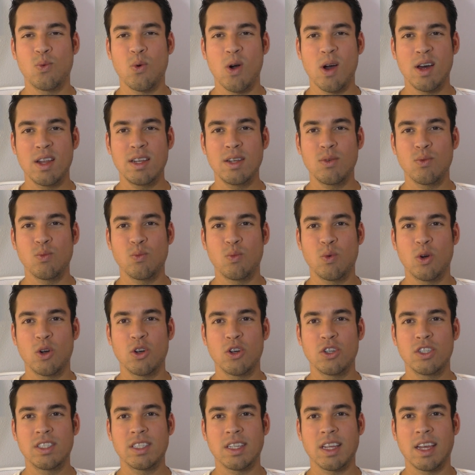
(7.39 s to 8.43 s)
one
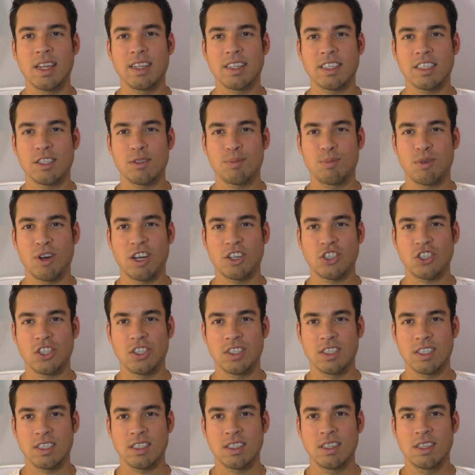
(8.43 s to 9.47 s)
words and
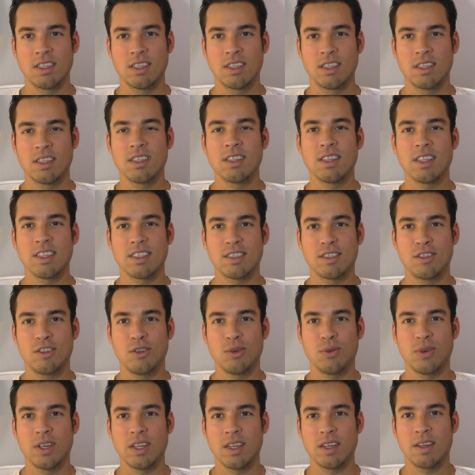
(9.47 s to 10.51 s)
expressions. Let's
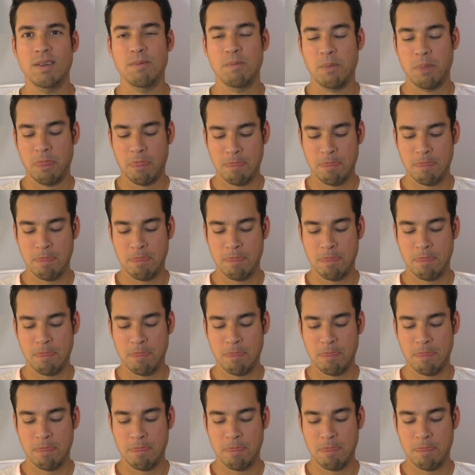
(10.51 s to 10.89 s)
do it.